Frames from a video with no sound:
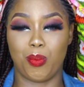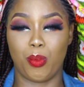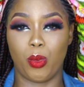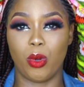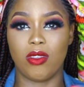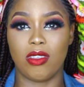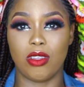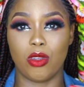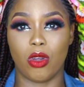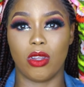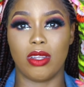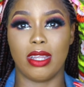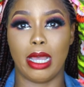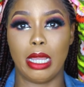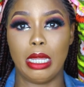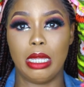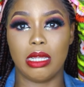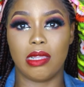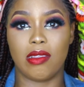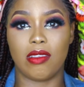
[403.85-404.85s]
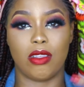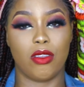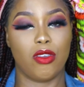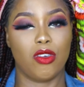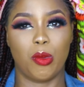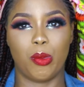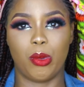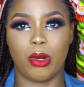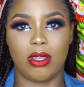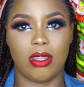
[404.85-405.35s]
Putting all that heat in
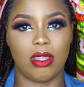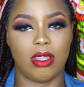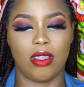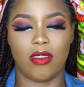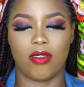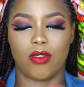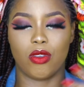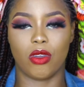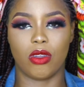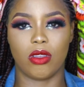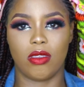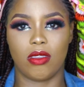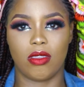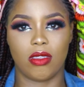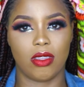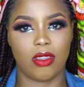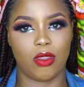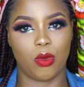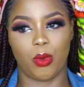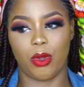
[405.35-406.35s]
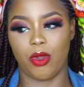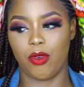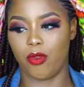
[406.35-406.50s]
your body is not the way